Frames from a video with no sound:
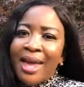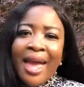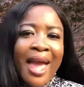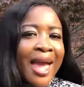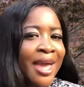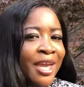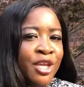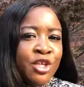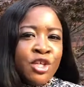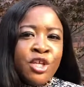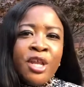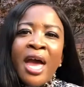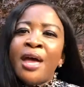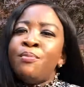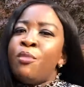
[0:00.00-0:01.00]
Asian
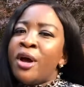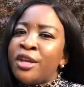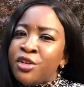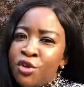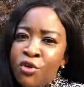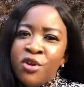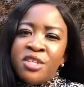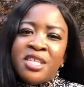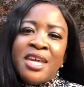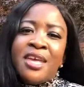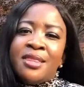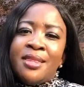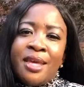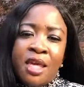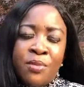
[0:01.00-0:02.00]
and minority
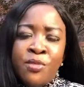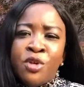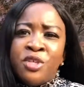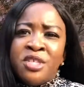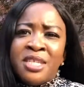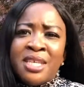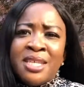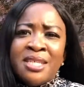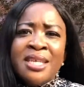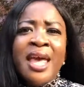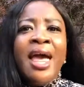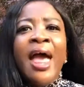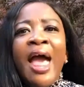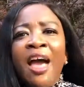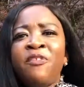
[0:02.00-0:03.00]
ethnic communities
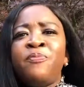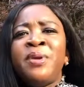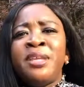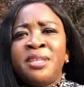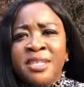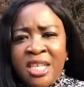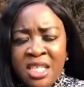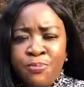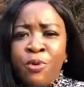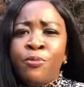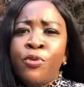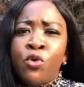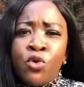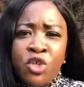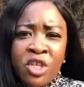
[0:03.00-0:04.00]
have been
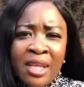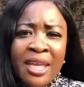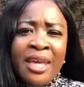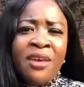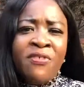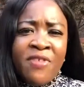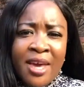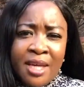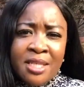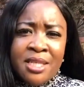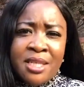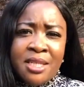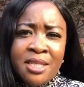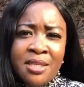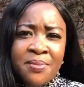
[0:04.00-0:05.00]
disproportionately affected.